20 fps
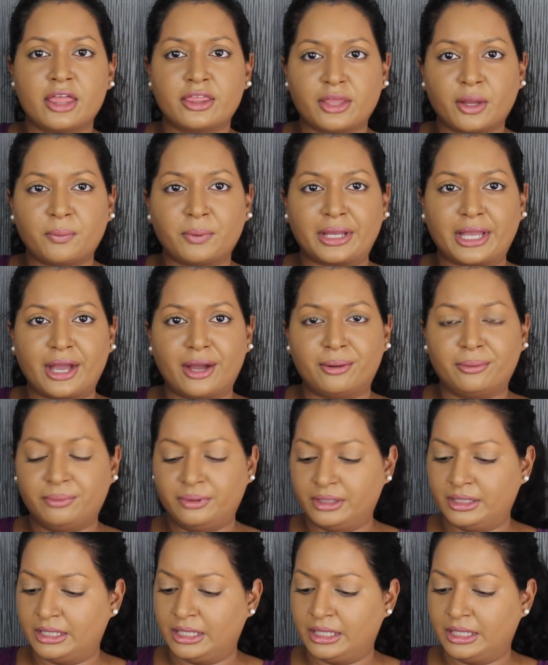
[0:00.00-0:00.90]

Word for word: Here we go.